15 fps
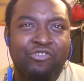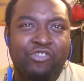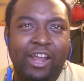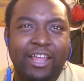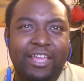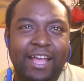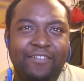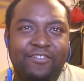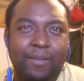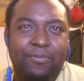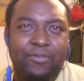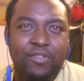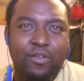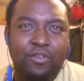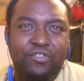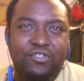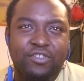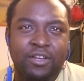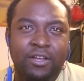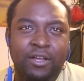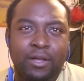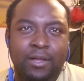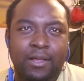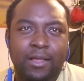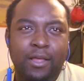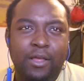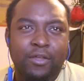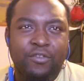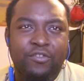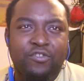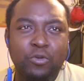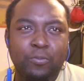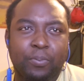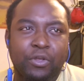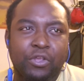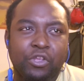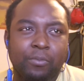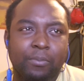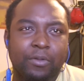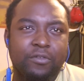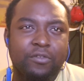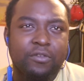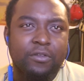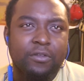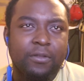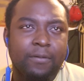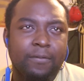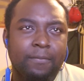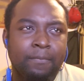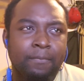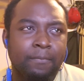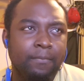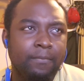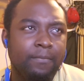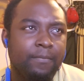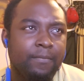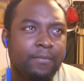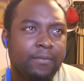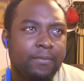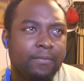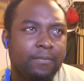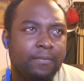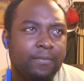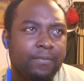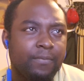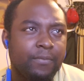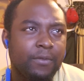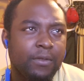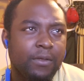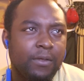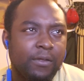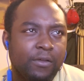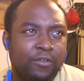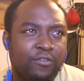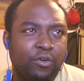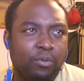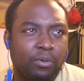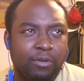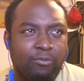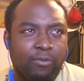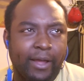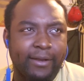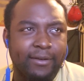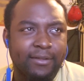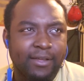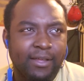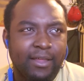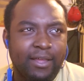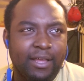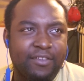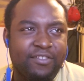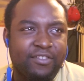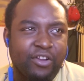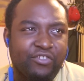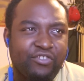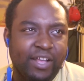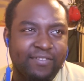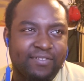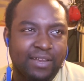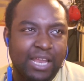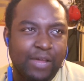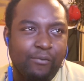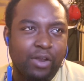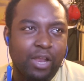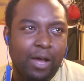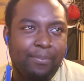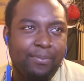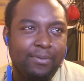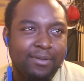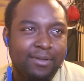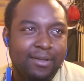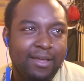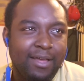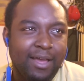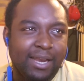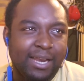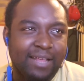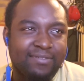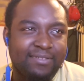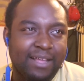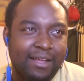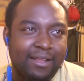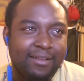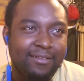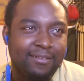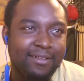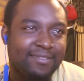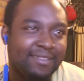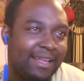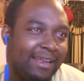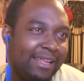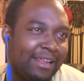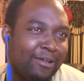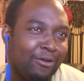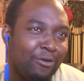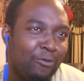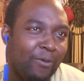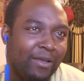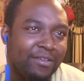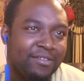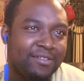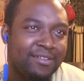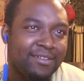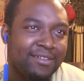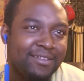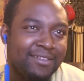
Try to catch up to those uh, superhumans. Mm-hmm. You're totally right. This is our chance to level up. Let's not let's not let it go to waste.